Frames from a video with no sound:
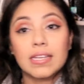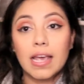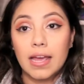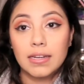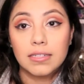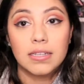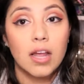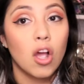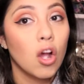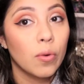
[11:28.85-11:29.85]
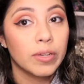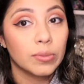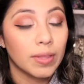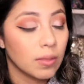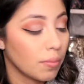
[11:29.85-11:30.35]
again, always
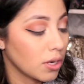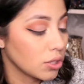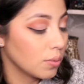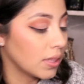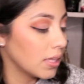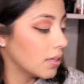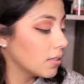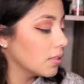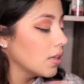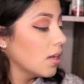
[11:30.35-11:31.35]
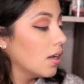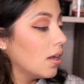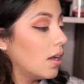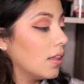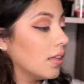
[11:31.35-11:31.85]
with the brush with these
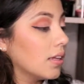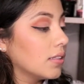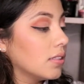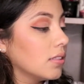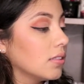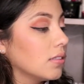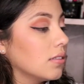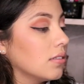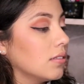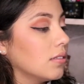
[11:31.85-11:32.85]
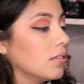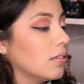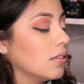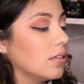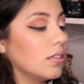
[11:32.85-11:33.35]
highlights.
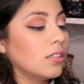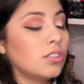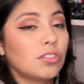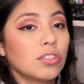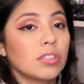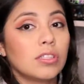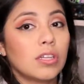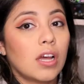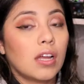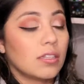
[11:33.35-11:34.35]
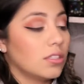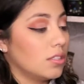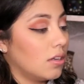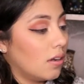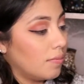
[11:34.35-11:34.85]
It's just not,